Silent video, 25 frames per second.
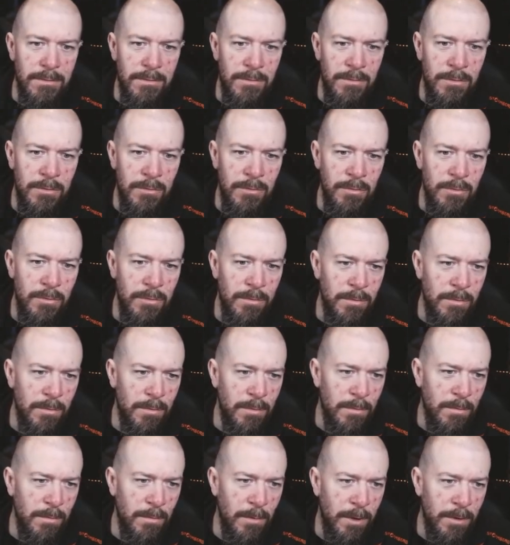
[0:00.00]
do
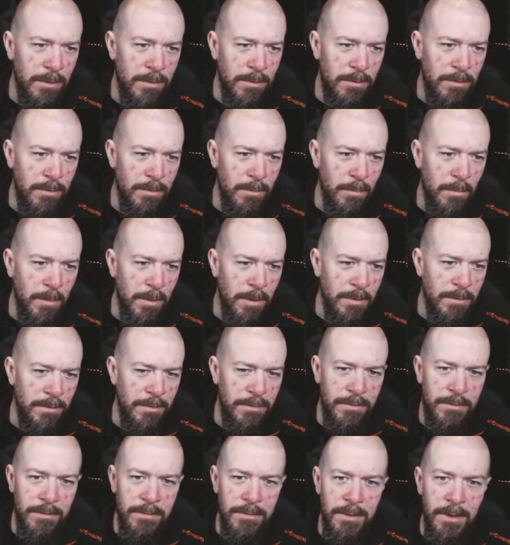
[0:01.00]
what you
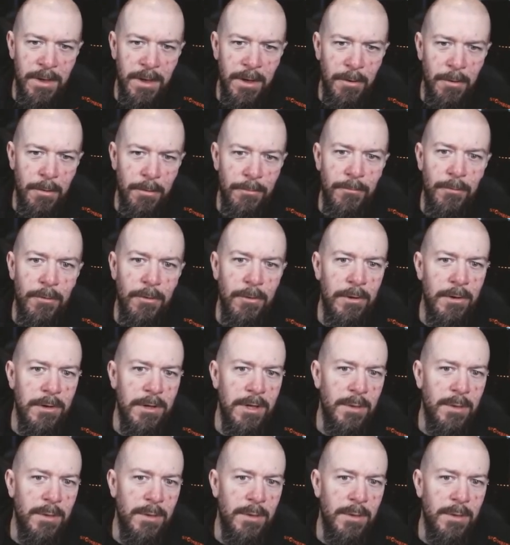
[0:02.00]
want the overall